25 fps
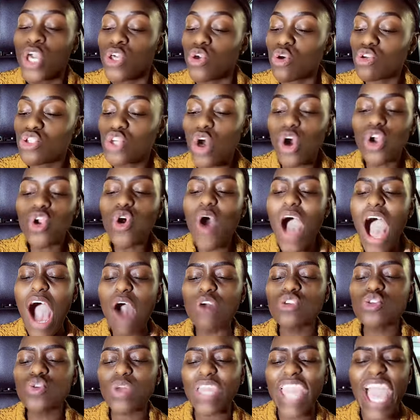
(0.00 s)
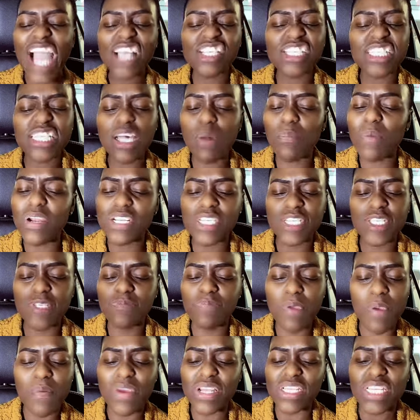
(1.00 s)
You don't know how to catch someone's
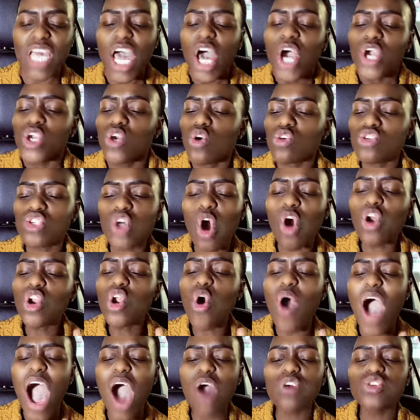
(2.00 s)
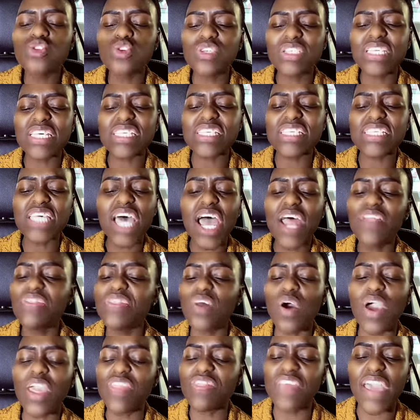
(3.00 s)
spirit. You don't know how to
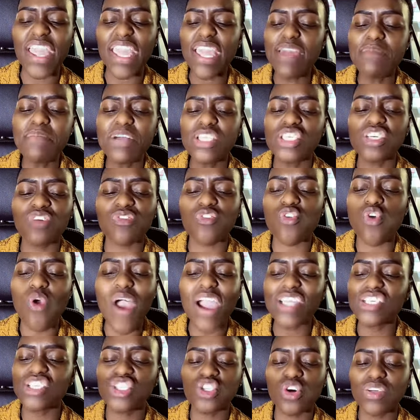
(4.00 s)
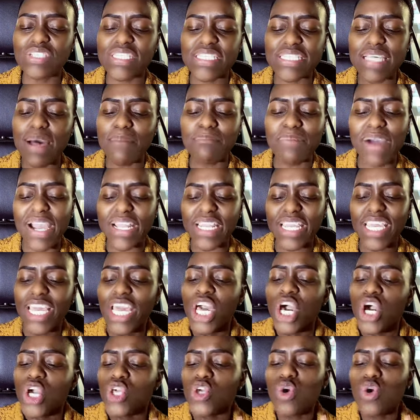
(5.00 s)
discern the image of Christ on somebody.